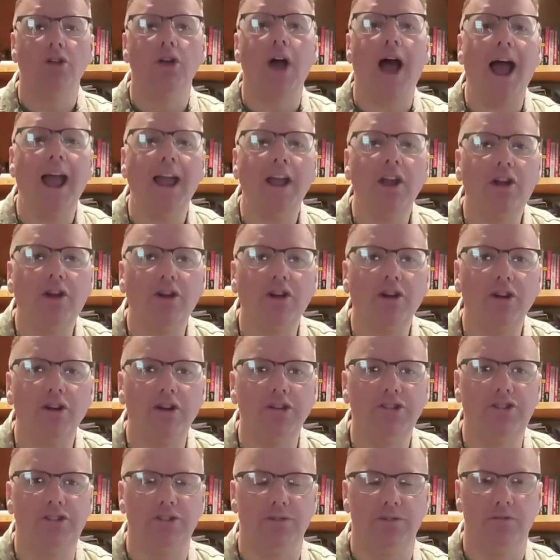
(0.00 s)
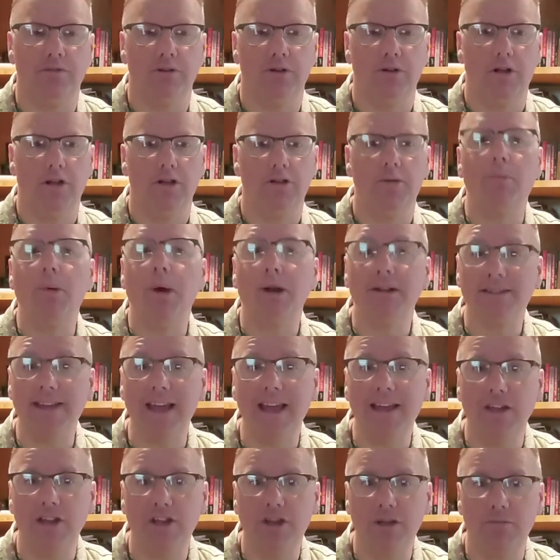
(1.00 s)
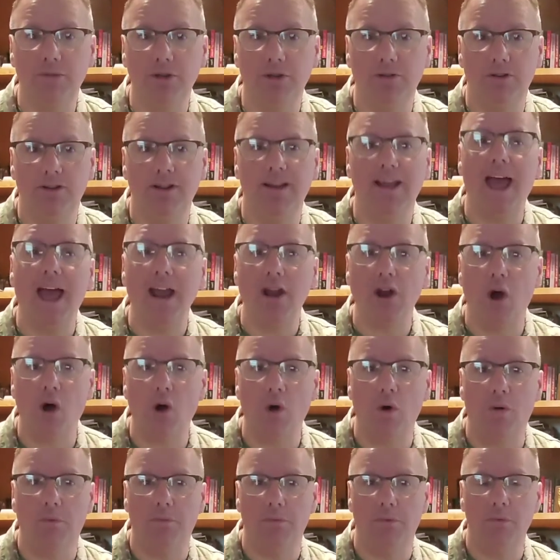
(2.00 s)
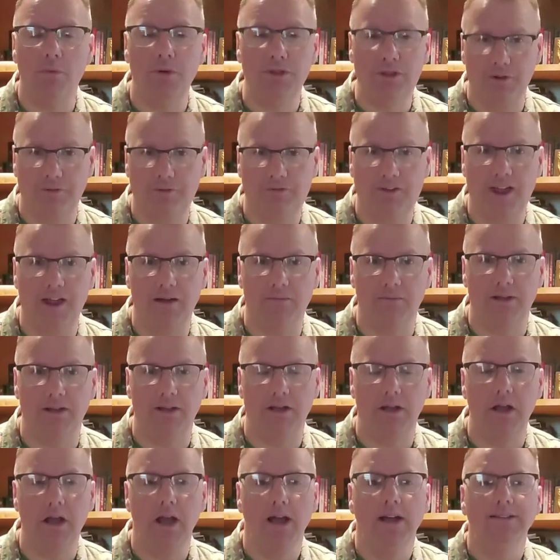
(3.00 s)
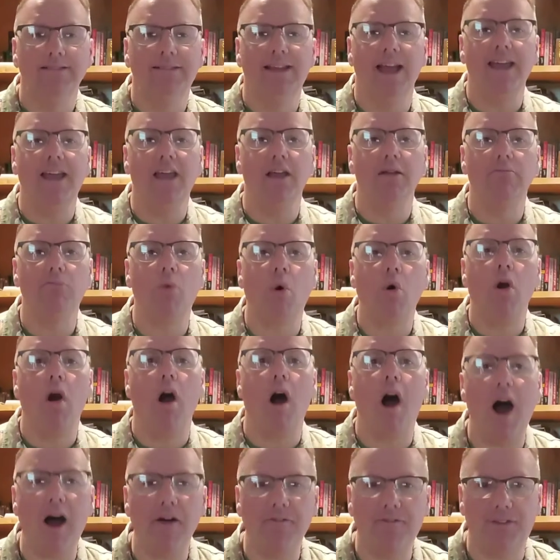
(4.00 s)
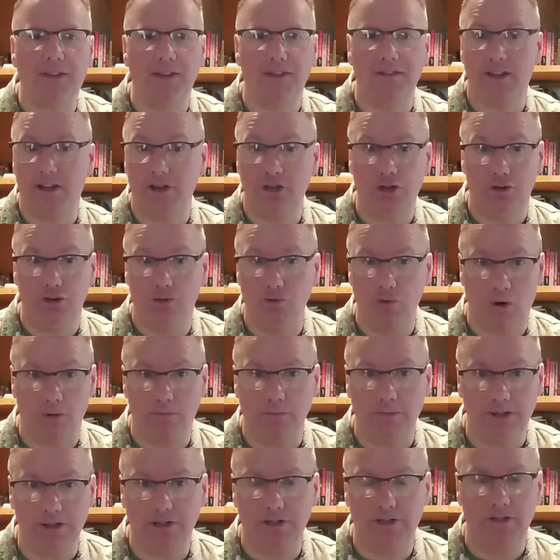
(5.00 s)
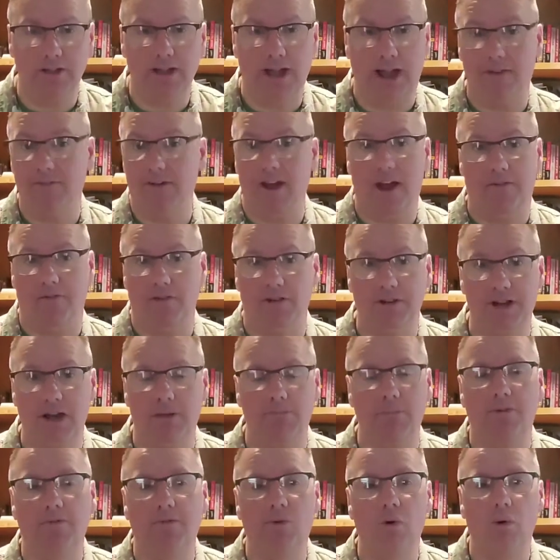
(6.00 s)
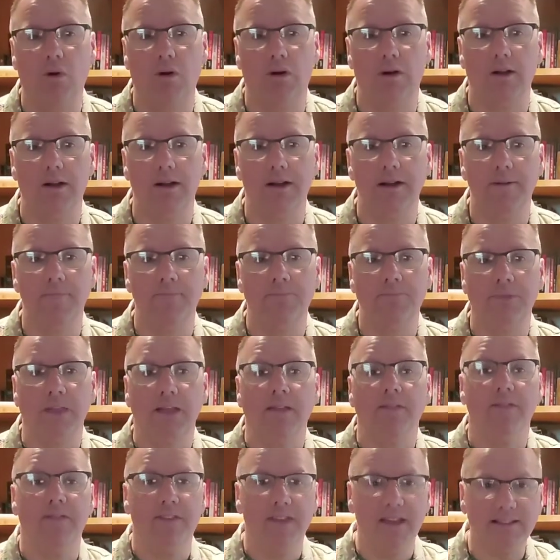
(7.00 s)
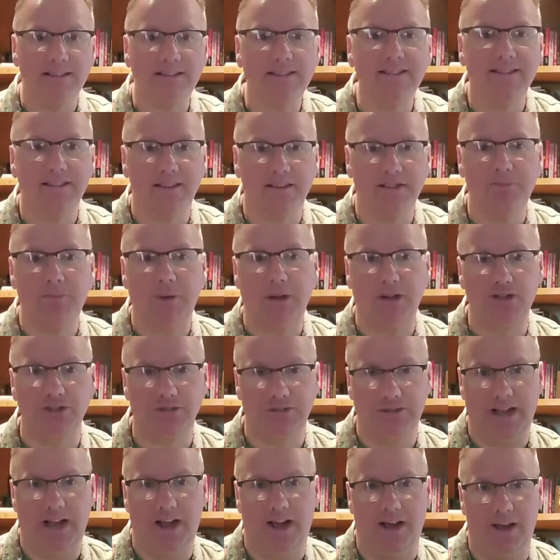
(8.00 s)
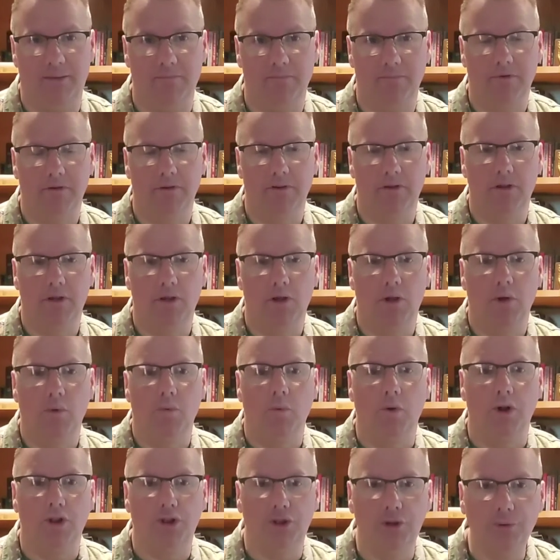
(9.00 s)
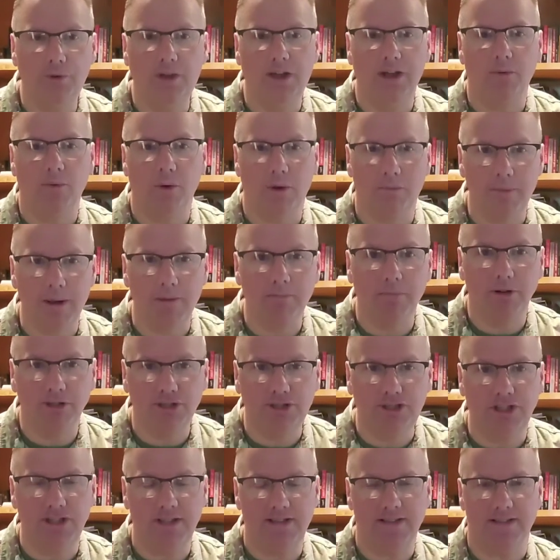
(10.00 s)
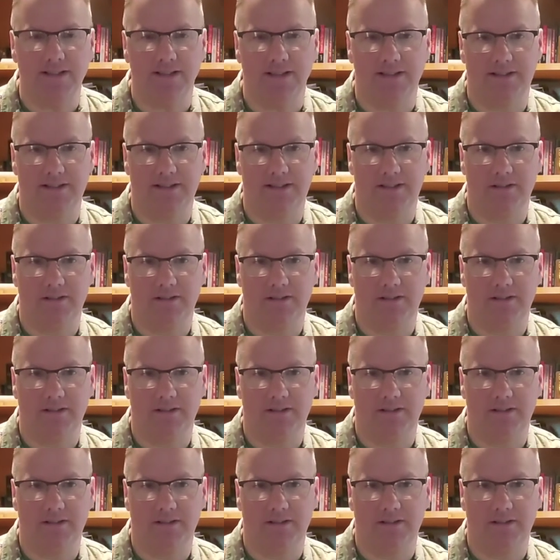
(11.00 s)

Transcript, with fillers: I encourage you to partake in communion at home with your family. Take it more often than you normally have ever done before. This is a special time where you can remember Jesus.